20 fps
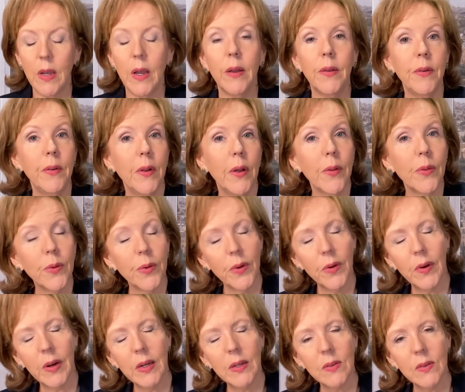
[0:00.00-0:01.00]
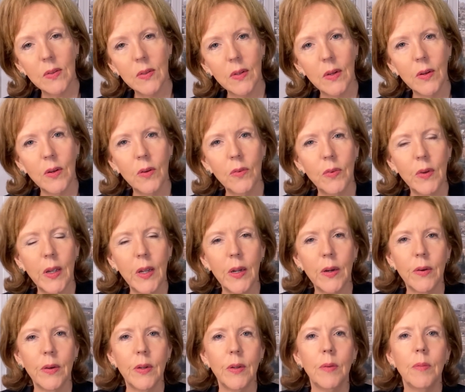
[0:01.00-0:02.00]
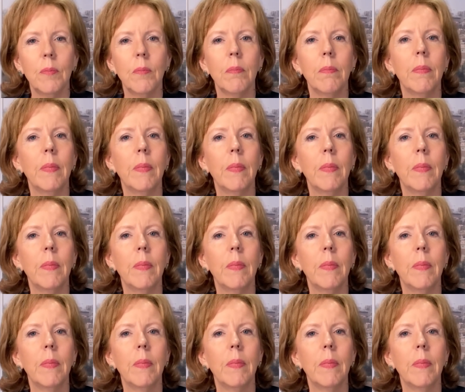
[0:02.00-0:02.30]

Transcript: another grandson of Aaron,